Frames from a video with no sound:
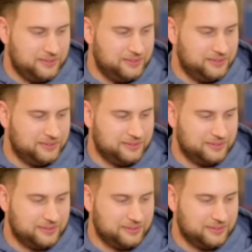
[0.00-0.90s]

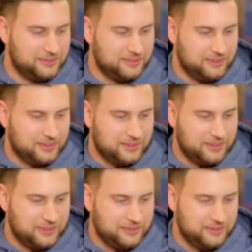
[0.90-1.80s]

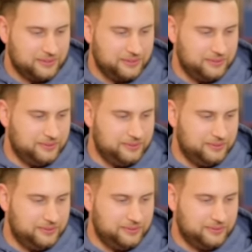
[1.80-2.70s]

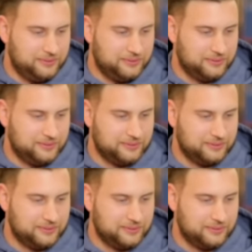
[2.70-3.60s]

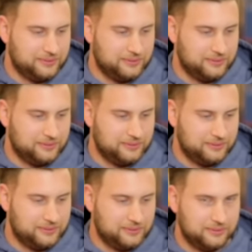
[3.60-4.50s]

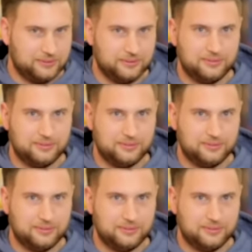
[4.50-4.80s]
No words are spoken by the person on screen.